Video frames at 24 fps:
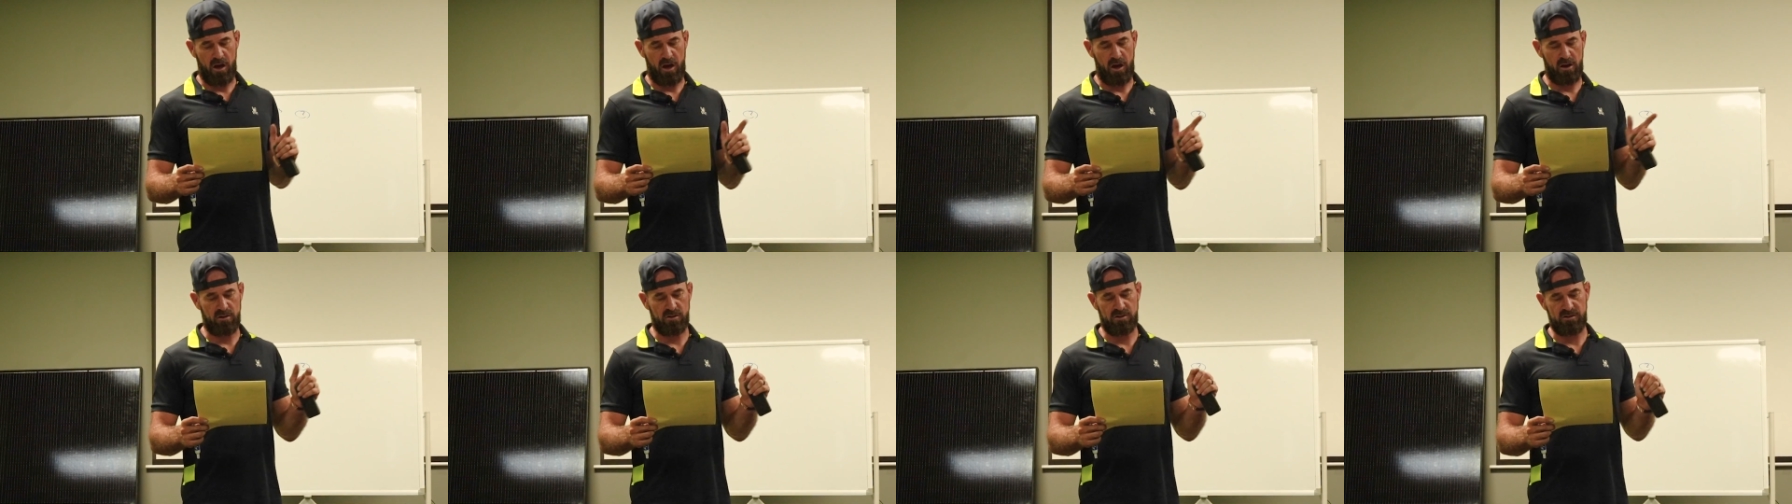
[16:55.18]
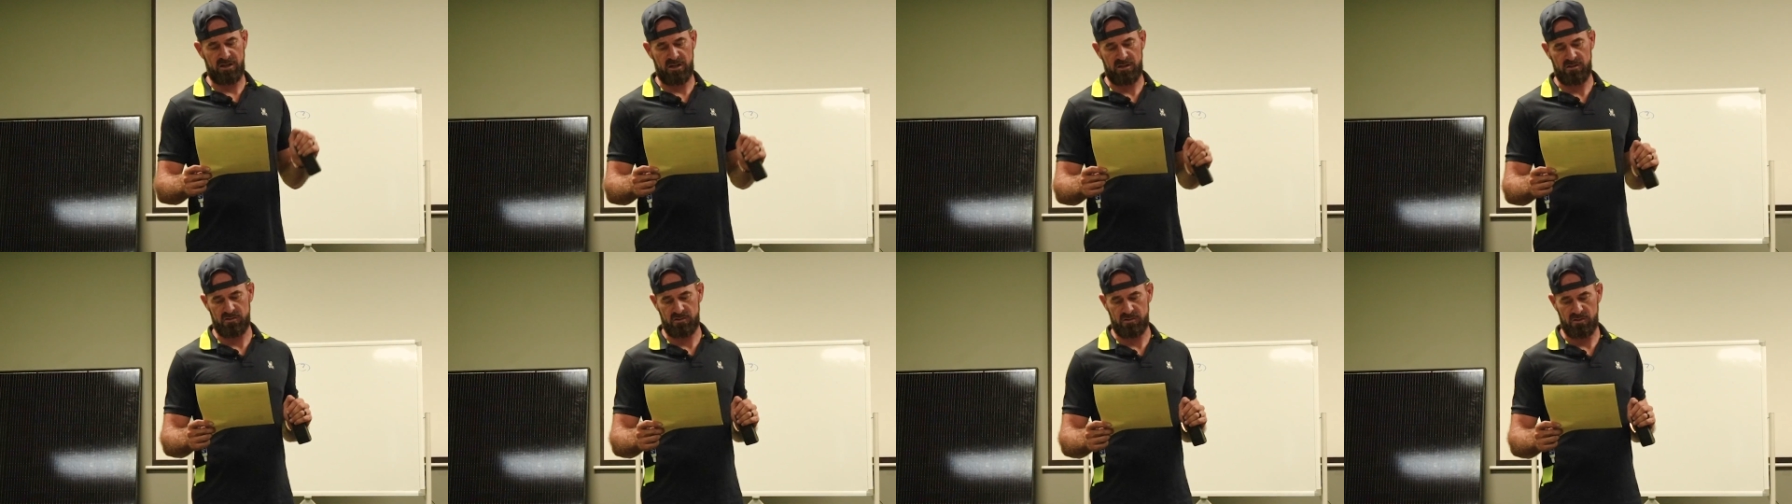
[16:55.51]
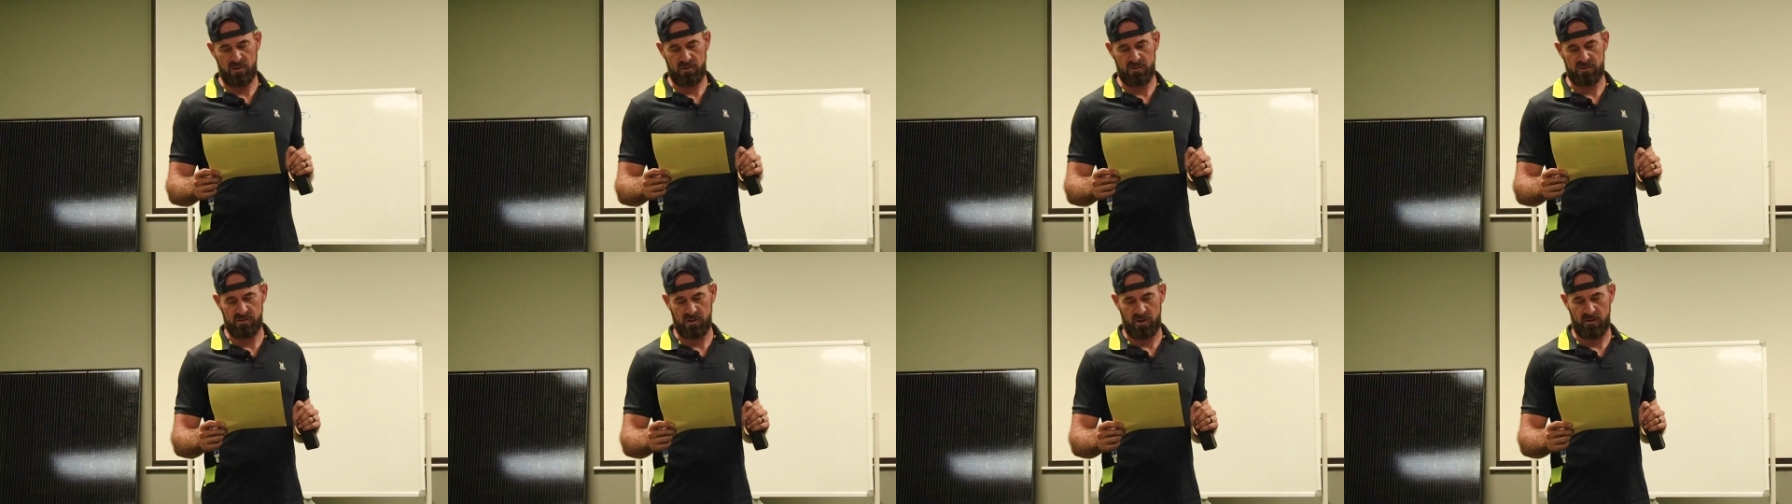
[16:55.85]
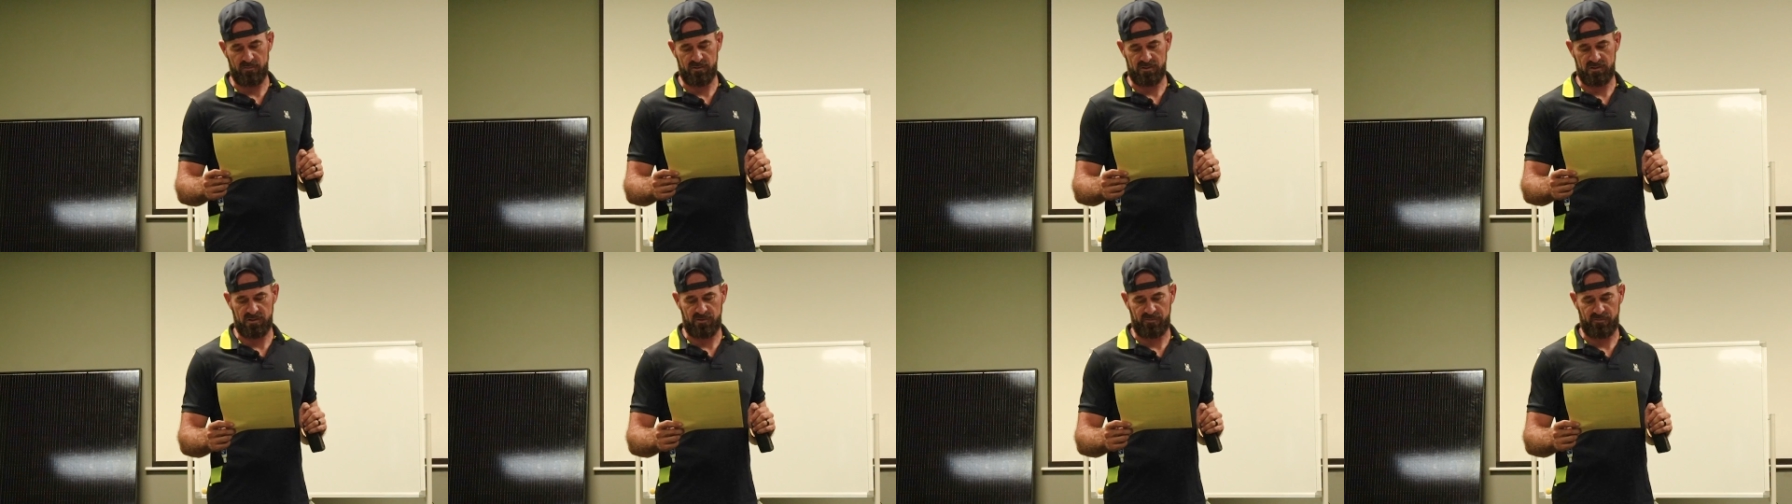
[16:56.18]
Understand there's no
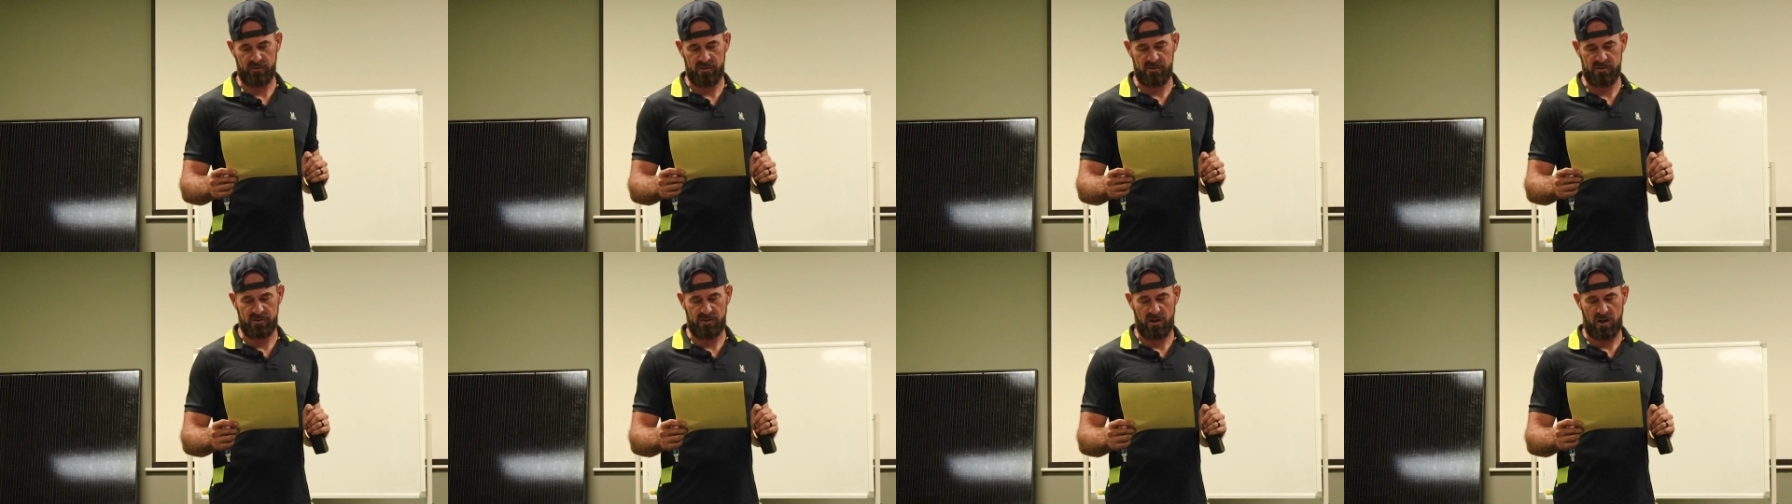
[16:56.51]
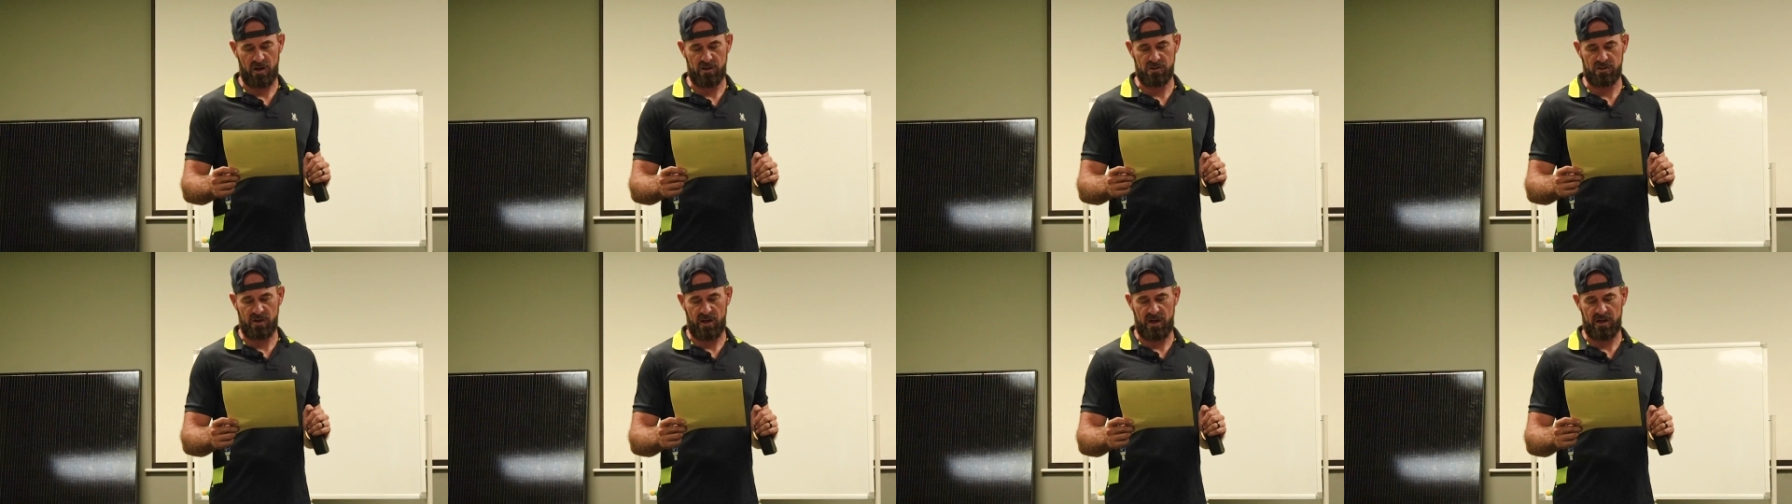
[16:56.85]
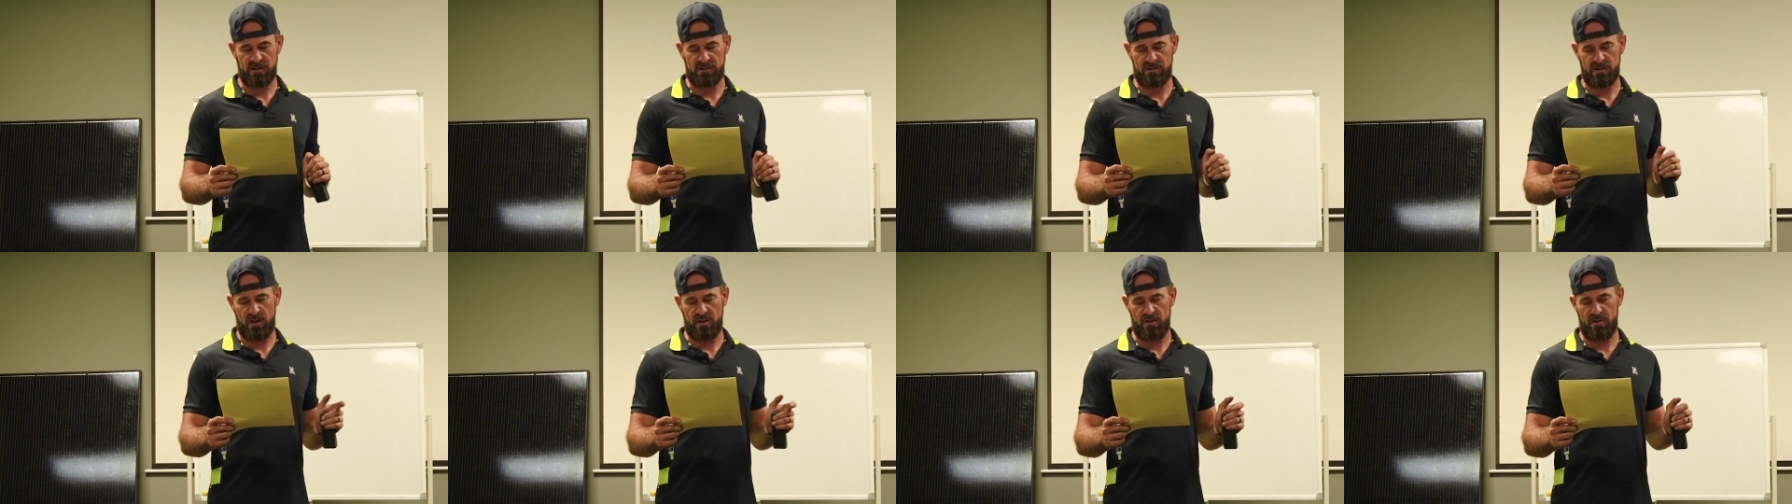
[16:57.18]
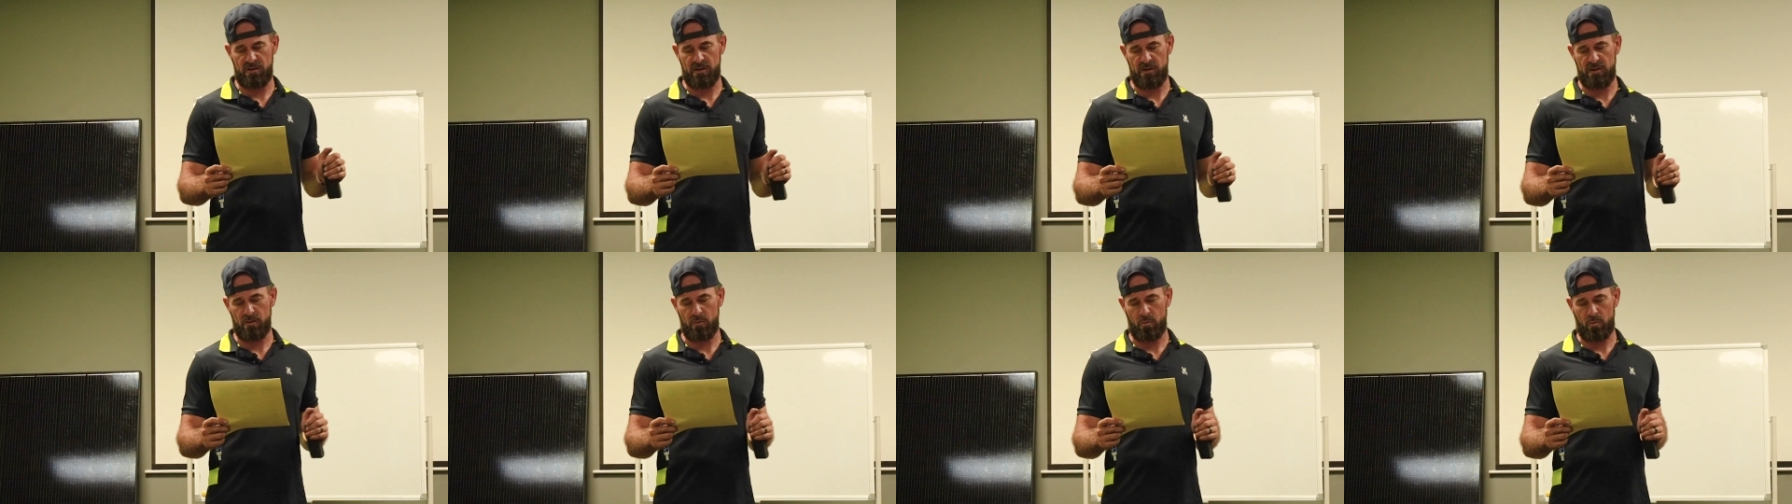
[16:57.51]
services for these contracts
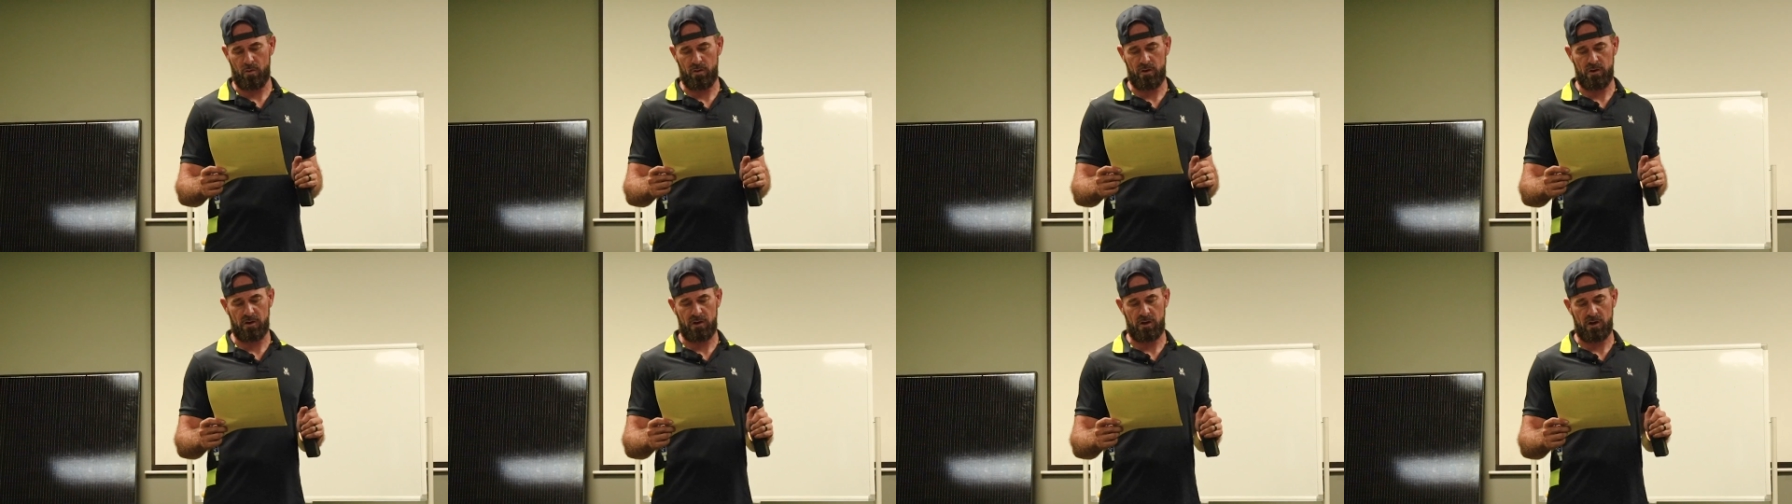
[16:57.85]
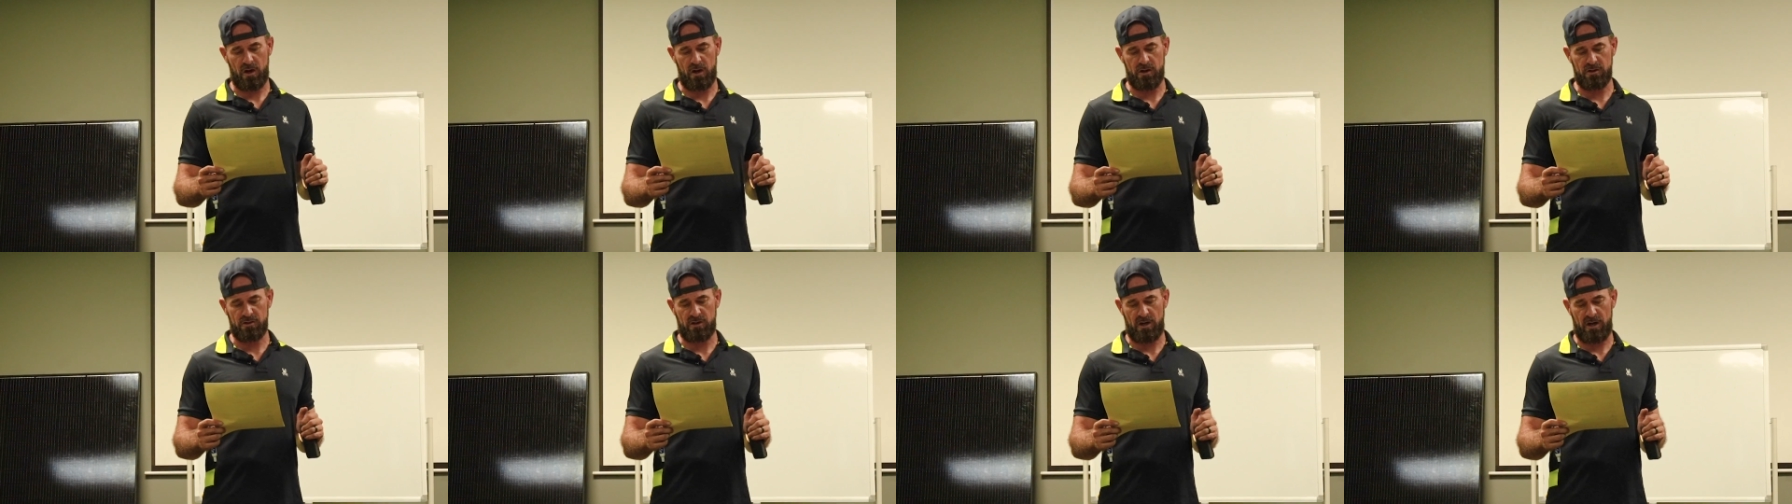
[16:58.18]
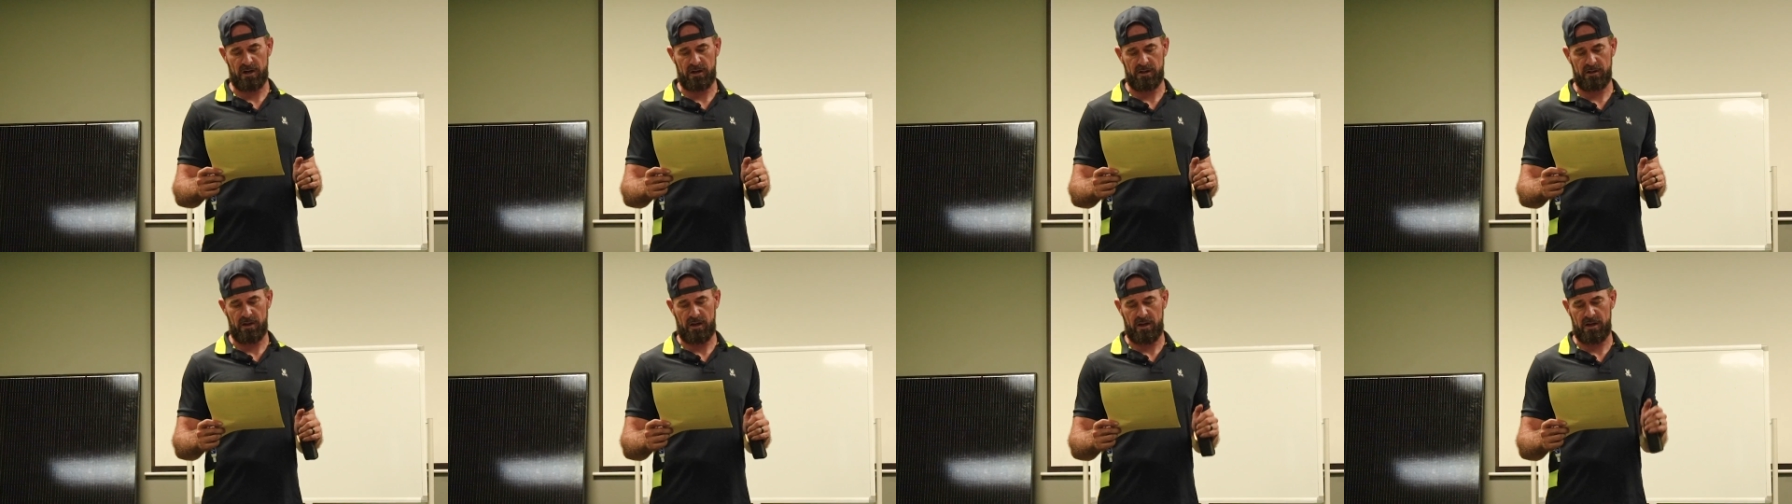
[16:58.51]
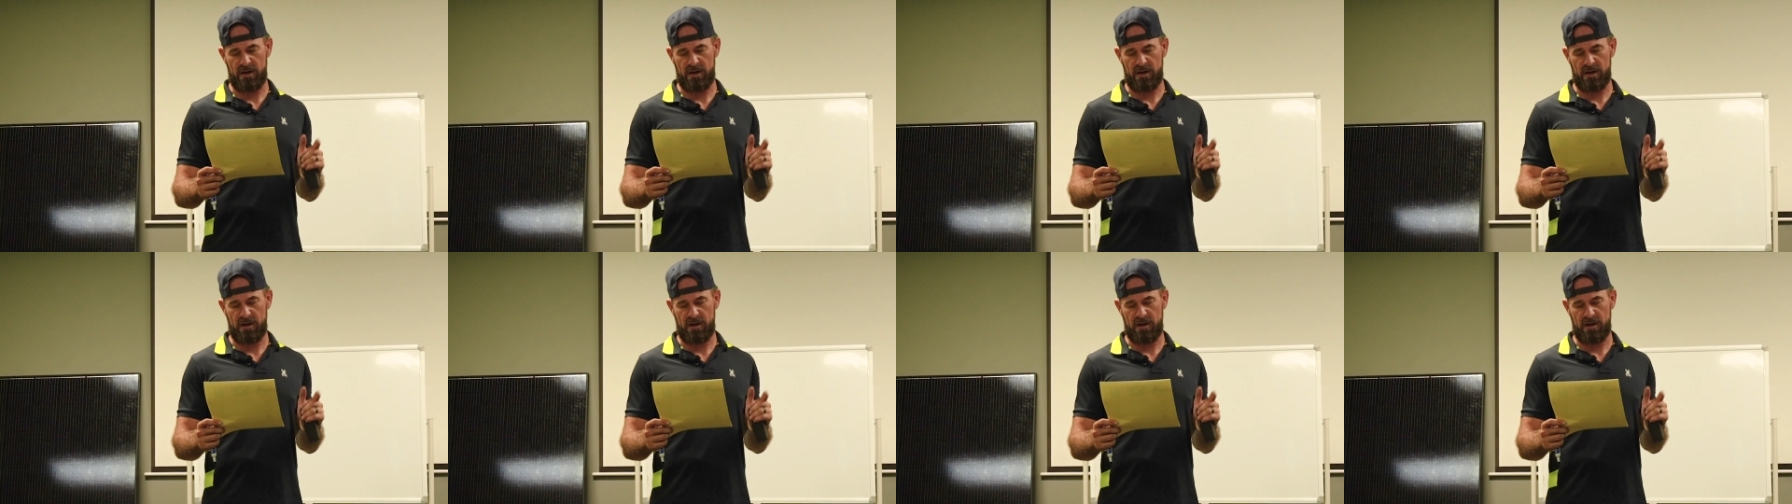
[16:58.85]
other than the awarding contract.